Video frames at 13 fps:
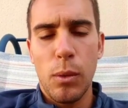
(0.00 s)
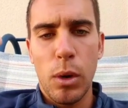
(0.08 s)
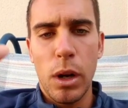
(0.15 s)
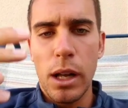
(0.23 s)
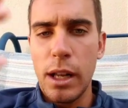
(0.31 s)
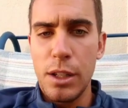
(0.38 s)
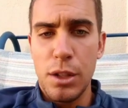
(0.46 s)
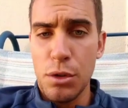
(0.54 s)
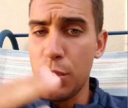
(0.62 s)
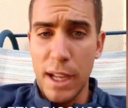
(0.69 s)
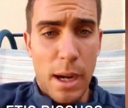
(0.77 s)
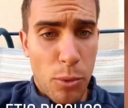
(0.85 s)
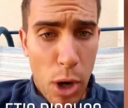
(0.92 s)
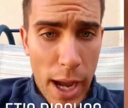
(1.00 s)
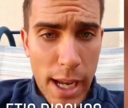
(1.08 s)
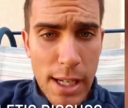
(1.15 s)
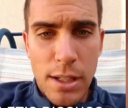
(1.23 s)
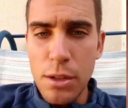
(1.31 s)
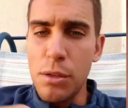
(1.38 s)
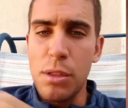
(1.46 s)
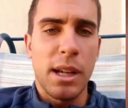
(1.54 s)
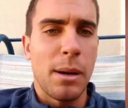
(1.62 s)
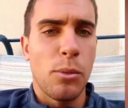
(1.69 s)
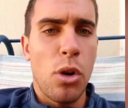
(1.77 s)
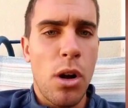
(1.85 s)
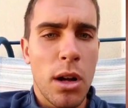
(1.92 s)
What do you think? I'm right? Do you
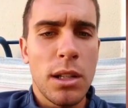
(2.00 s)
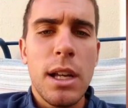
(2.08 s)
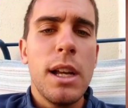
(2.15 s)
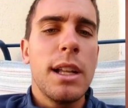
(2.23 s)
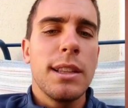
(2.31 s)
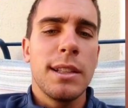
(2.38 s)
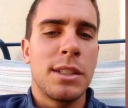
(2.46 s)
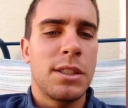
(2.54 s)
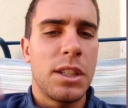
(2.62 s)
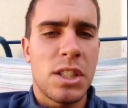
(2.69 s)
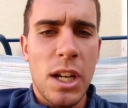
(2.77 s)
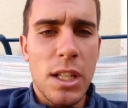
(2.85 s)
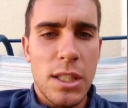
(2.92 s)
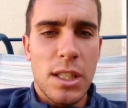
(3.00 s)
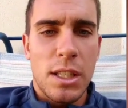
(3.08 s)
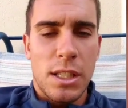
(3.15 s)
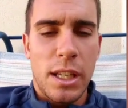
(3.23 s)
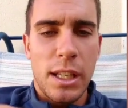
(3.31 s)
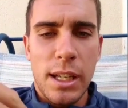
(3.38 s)
think I'm wrong? Let's discuss this.